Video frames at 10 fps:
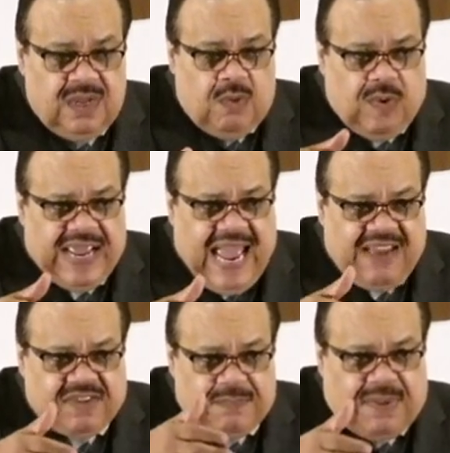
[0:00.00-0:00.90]
We
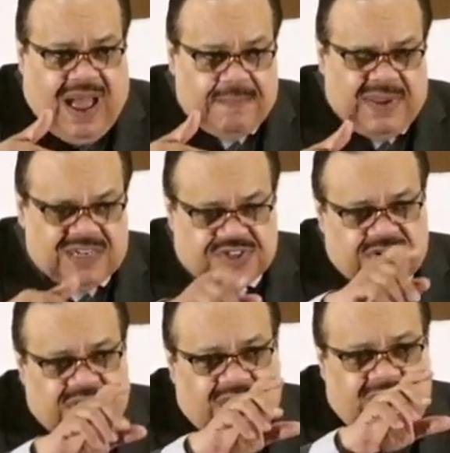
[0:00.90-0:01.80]
have him by measure.
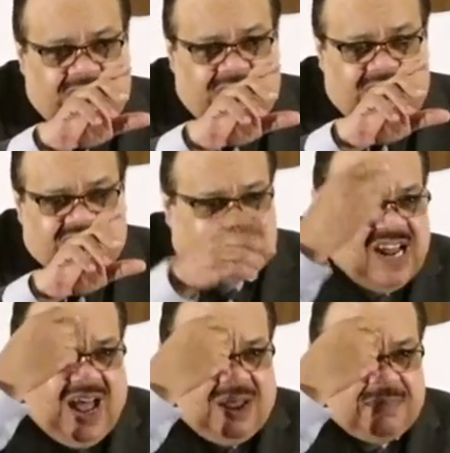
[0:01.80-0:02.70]

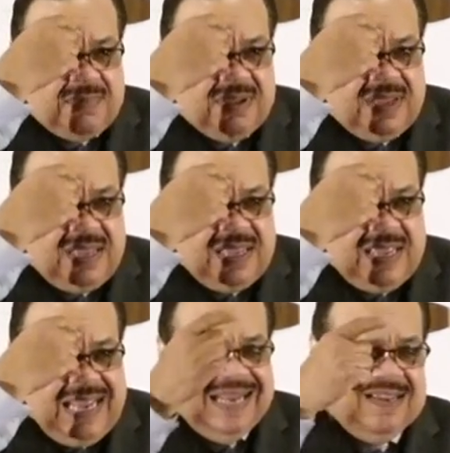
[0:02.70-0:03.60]
Psalm
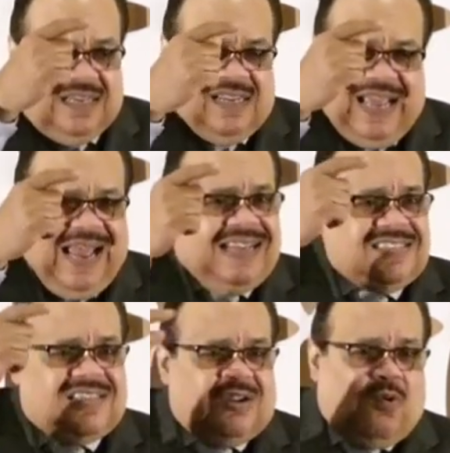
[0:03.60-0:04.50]
8
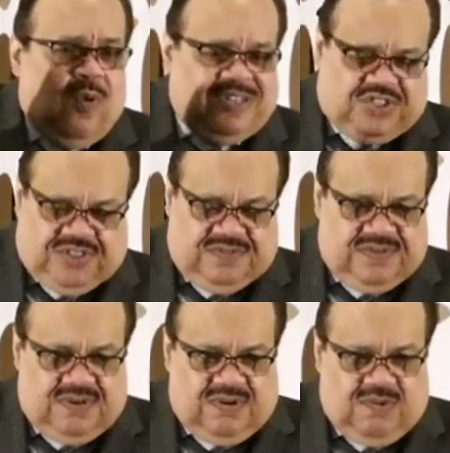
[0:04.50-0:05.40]
asks the question
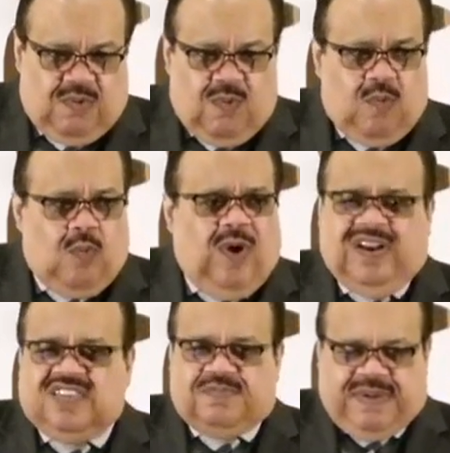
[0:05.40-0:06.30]
What
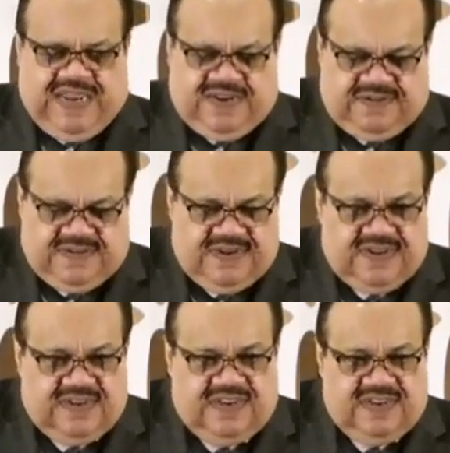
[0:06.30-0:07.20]
is man
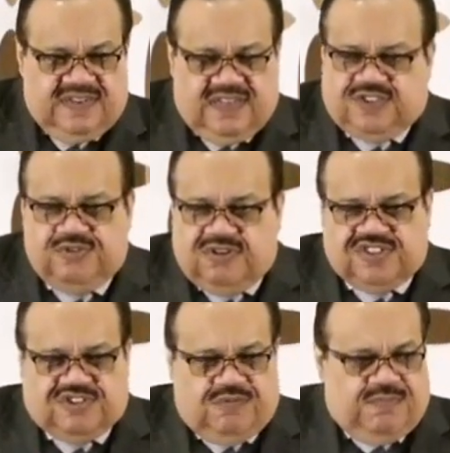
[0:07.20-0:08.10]
that you are
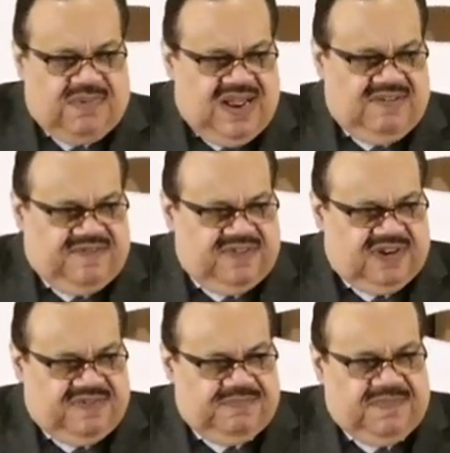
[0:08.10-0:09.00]
so mindful of him?